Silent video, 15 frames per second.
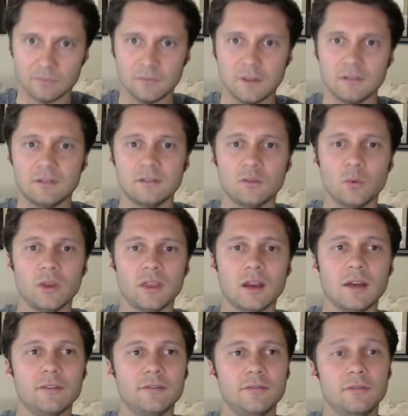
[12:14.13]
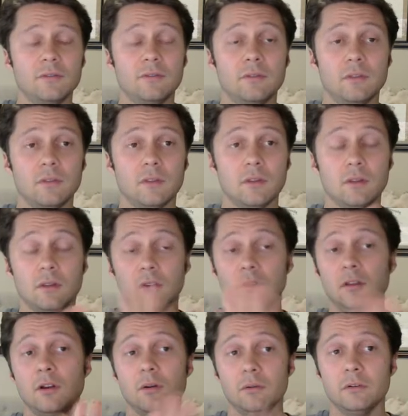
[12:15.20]
this is the way that I've
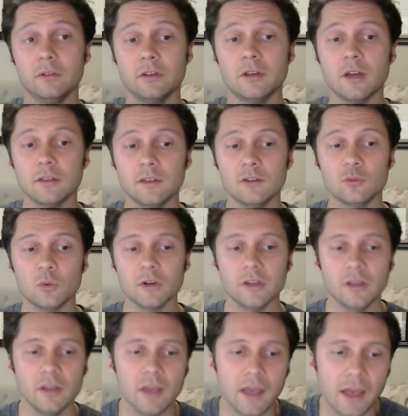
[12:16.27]
got things working,